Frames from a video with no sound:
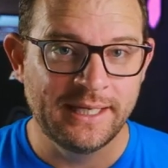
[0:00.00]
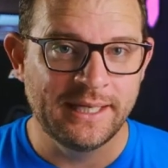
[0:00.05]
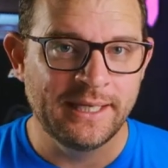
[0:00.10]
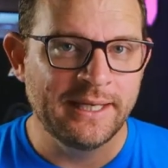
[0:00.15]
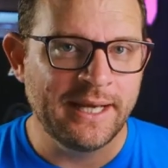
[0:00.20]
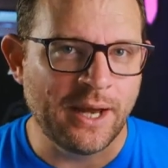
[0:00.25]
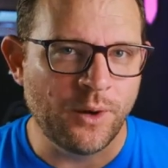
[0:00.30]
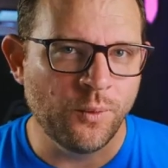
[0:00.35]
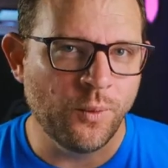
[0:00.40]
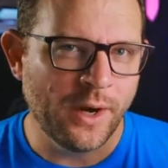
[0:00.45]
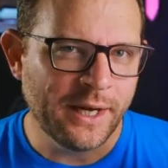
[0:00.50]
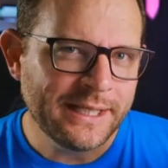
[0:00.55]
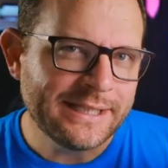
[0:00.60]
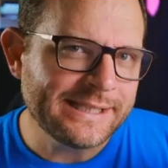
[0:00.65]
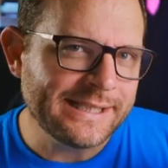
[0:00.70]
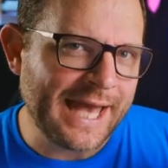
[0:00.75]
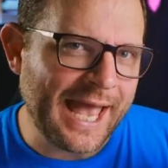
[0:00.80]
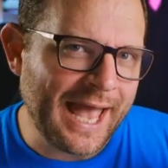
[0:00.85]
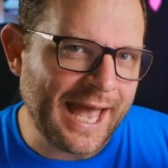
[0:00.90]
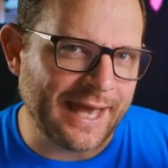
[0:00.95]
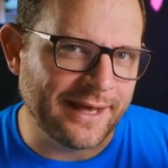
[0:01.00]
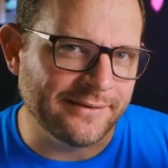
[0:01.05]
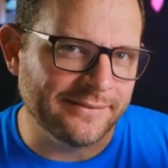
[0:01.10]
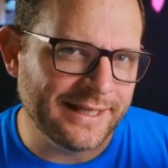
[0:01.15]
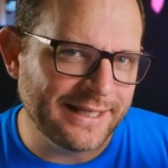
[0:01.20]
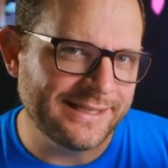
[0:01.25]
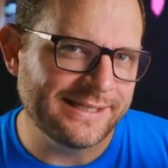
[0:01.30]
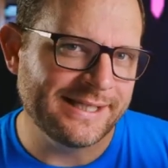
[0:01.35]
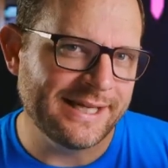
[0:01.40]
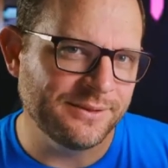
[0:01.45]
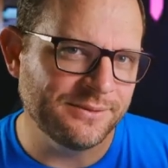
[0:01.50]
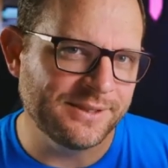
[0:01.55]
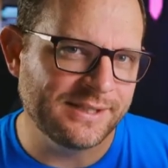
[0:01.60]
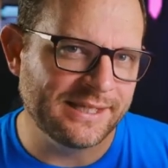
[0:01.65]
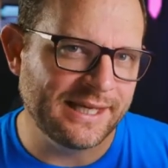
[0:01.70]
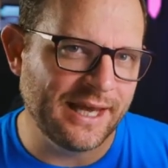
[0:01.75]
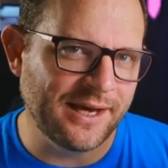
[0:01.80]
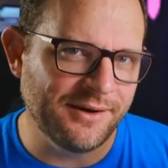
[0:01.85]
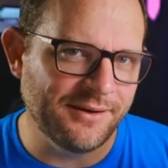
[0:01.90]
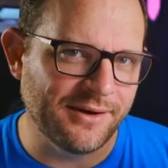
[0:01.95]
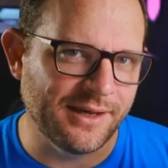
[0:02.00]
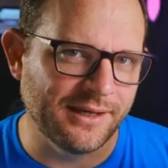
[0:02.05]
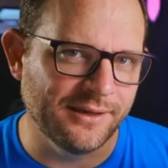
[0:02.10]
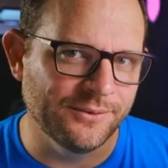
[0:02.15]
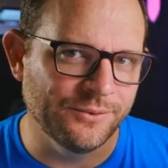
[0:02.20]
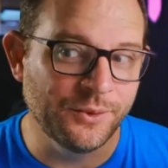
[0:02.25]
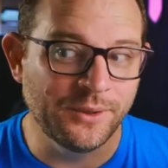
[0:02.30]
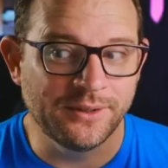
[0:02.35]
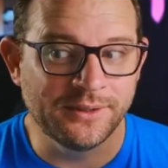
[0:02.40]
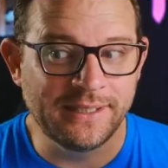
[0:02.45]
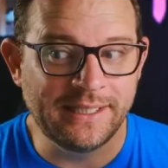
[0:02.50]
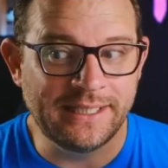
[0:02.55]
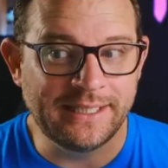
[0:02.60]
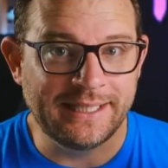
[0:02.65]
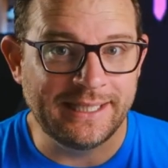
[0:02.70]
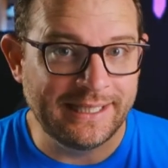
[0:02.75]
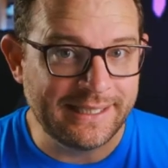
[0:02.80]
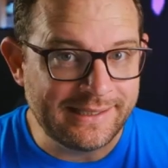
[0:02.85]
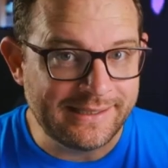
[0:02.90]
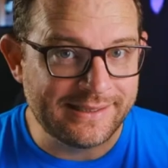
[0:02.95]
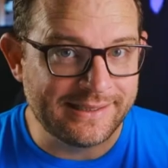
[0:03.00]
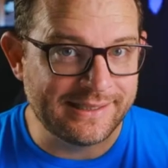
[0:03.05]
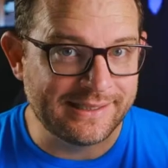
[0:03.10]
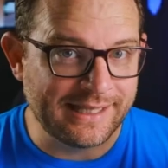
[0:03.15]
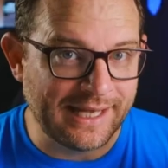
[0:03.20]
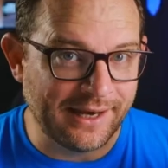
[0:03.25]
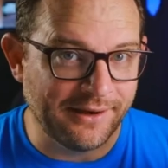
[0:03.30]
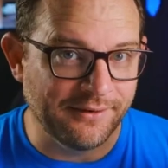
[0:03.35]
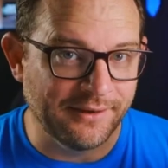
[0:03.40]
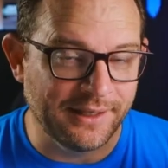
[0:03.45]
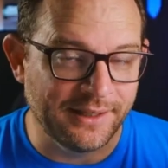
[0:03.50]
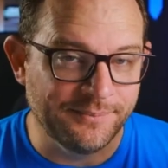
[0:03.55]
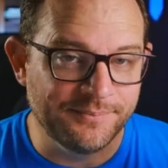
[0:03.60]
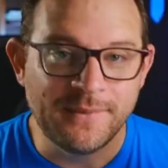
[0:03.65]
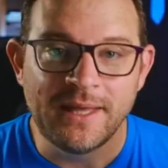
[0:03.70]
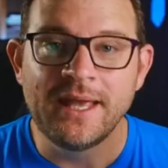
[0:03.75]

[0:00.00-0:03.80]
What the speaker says: Now, what is that? That sounds scary. Well, it is scary.